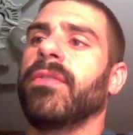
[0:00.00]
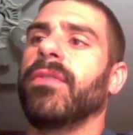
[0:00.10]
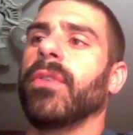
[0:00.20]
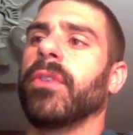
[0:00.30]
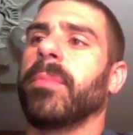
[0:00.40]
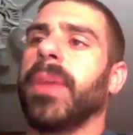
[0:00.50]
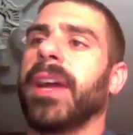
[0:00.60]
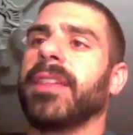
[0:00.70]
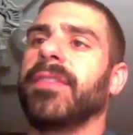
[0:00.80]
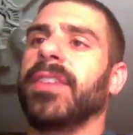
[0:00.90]
4th
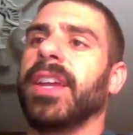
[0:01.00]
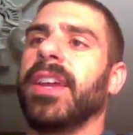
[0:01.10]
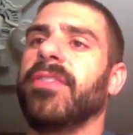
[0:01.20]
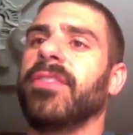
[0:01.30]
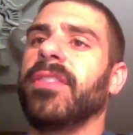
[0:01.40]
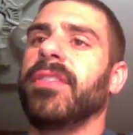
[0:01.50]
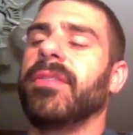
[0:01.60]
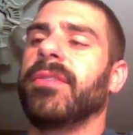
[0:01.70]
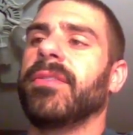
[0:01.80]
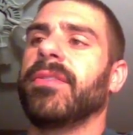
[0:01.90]
Pact of
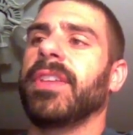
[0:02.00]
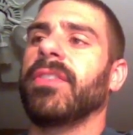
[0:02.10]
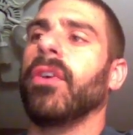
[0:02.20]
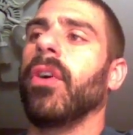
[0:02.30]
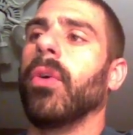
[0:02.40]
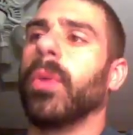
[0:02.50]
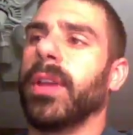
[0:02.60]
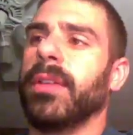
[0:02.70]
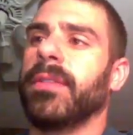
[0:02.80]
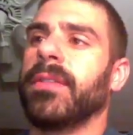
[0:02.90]
Negation. That's
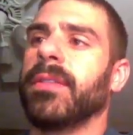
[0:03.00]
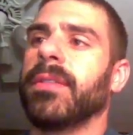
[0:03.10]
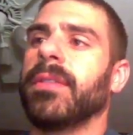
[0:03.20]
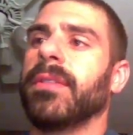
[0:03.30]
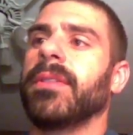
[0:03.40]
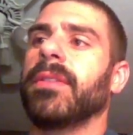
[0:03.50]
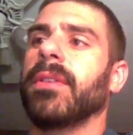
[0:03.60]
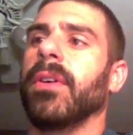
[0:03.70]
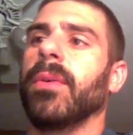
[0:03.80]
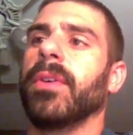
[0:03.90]
always
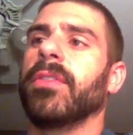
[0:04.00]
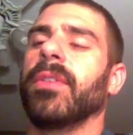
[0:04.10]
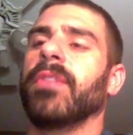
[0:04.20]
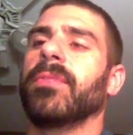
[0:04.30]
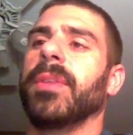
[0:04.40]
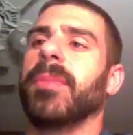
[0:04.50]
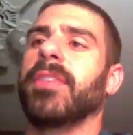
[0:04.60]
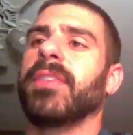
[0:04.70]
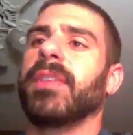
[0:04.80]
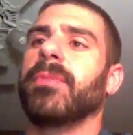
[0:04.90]
been in
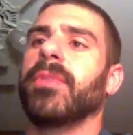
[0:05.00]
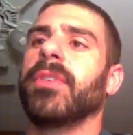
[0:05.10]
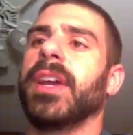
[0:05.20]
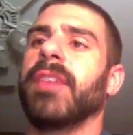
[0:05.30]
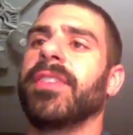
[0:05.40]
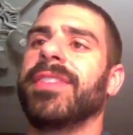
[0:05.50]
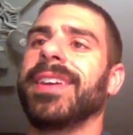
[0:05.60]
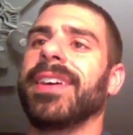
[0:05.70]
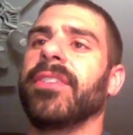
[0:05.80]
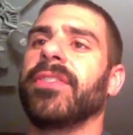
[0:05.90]
my sideboard.
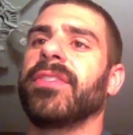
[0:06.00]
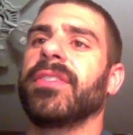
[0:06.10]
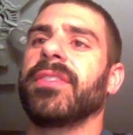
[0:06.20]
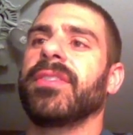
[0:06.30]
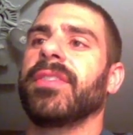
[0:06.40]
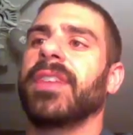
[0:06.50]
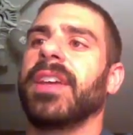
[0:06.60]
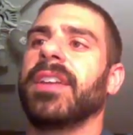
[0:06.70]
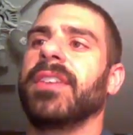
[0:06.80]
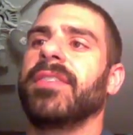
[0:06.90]
Everything else
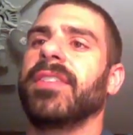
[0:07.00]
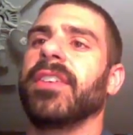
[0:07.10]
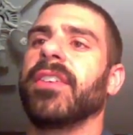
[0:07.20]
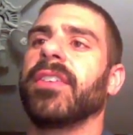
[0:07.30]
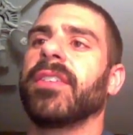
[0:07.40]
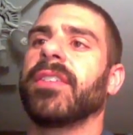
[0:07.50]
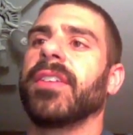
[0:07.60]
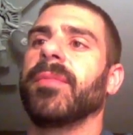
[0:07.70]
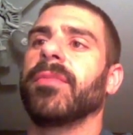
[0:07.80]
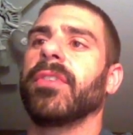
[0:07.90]
that is here
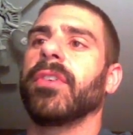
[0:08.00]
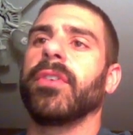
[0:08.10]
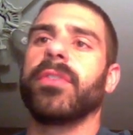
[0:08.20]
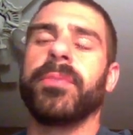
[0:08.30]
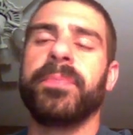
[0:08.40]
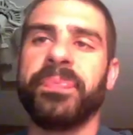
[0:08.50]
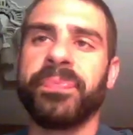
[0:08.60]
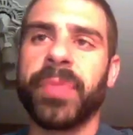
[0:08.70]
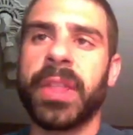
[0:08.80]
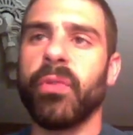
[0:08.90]
comes and goes.
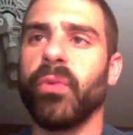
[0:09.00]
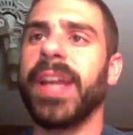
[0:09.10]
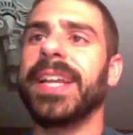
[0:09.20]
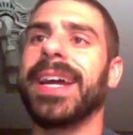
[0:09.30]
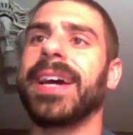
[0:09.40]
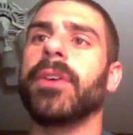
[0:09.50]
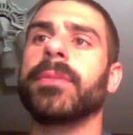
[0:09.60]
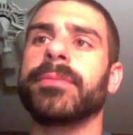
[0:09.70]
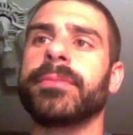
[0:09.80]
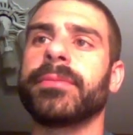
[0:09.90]
Right now,